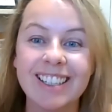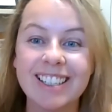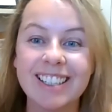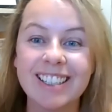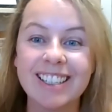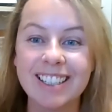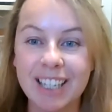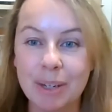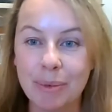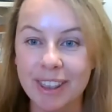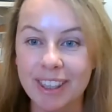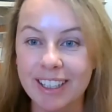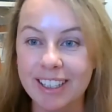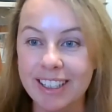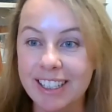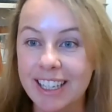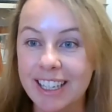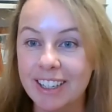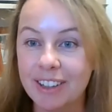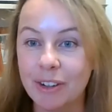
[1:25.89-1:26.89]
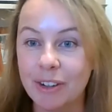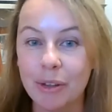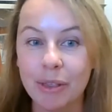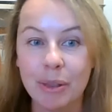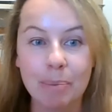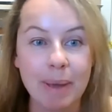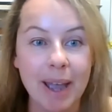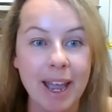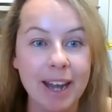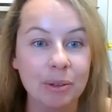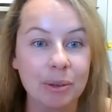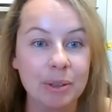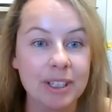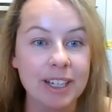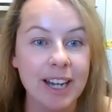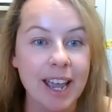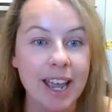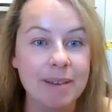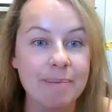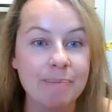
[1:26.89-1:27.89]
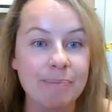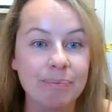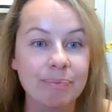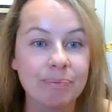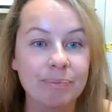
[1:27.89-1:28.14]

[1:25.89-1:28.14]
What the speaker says: sitting with us here on the panel today.